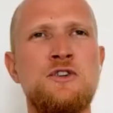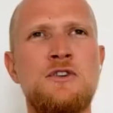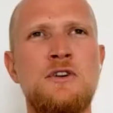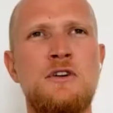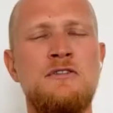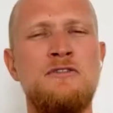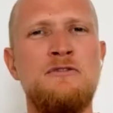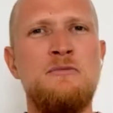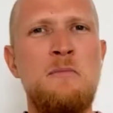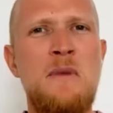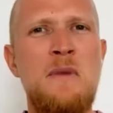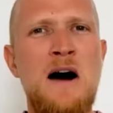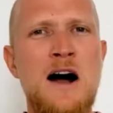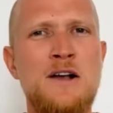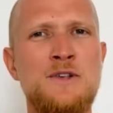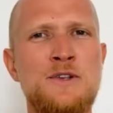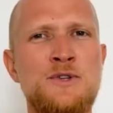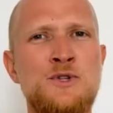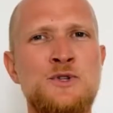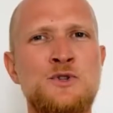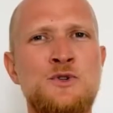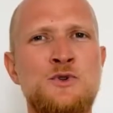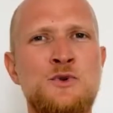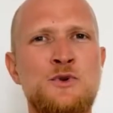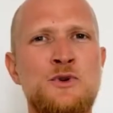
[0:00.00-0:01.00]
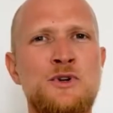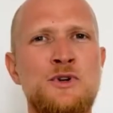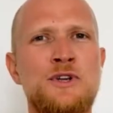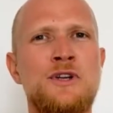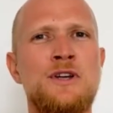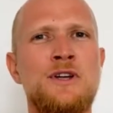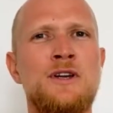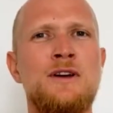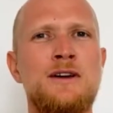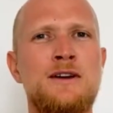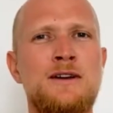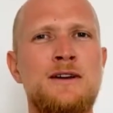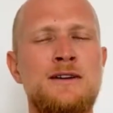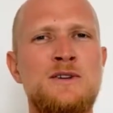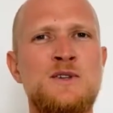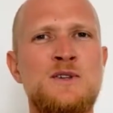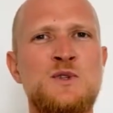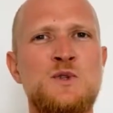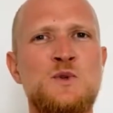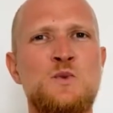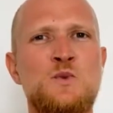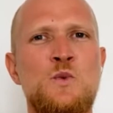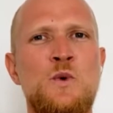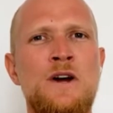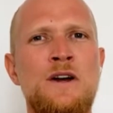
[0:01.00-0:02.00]
of mastery
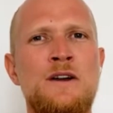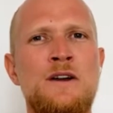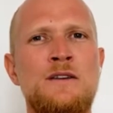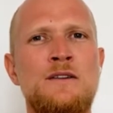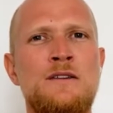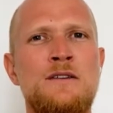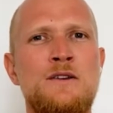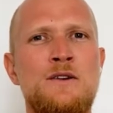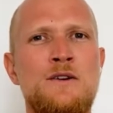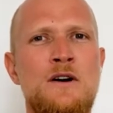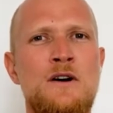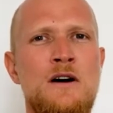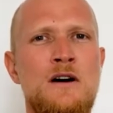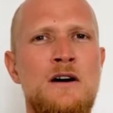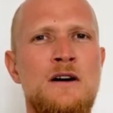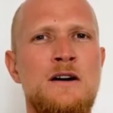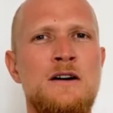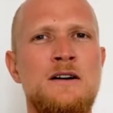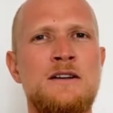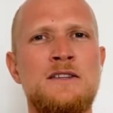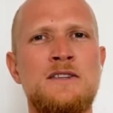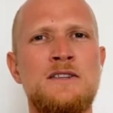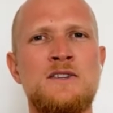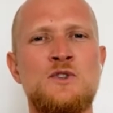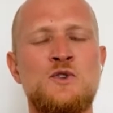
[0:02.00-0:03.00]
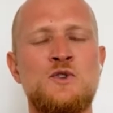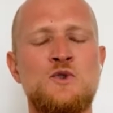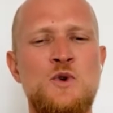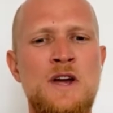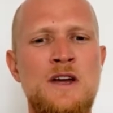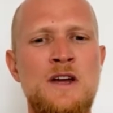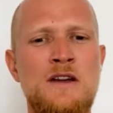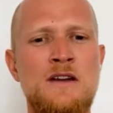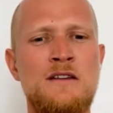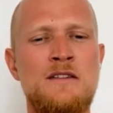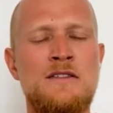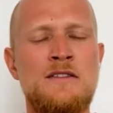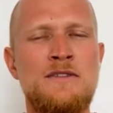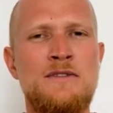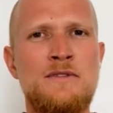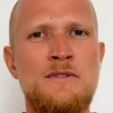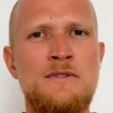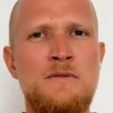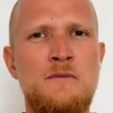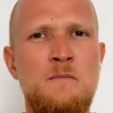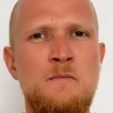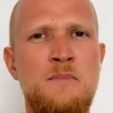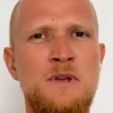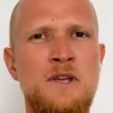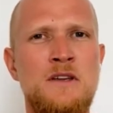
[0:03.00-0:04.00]
is when your
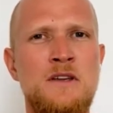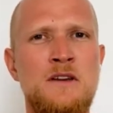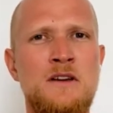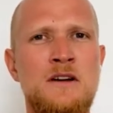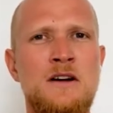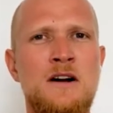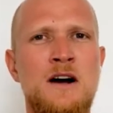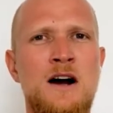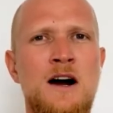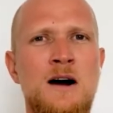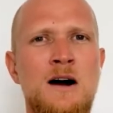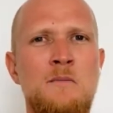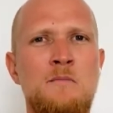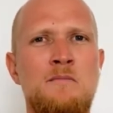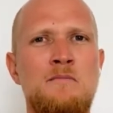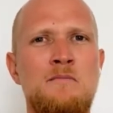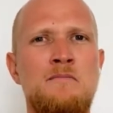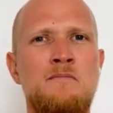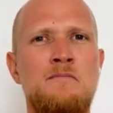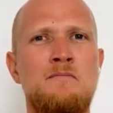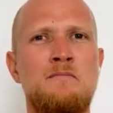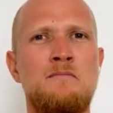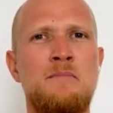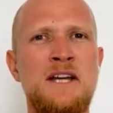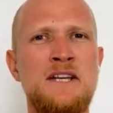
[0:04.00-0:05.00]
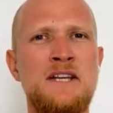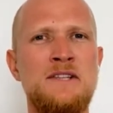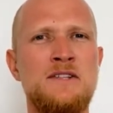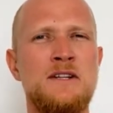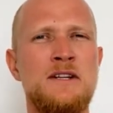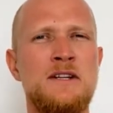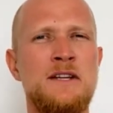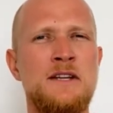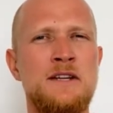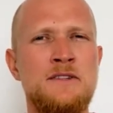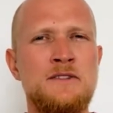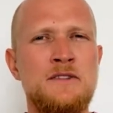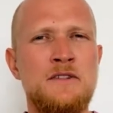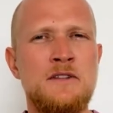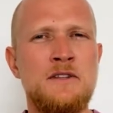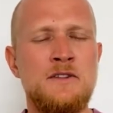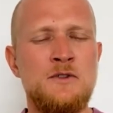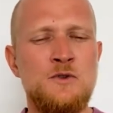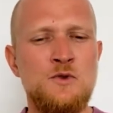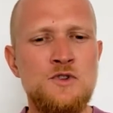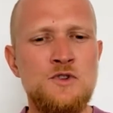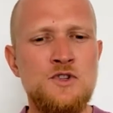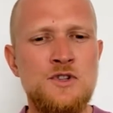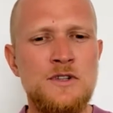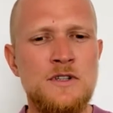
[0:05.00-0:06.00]
strength become basically
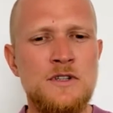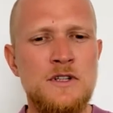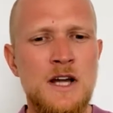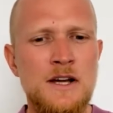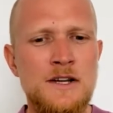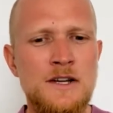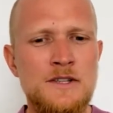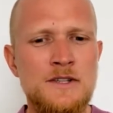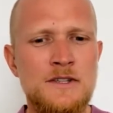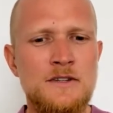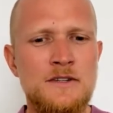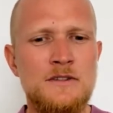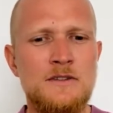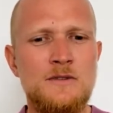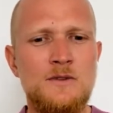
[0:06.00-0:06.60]
institutionalized.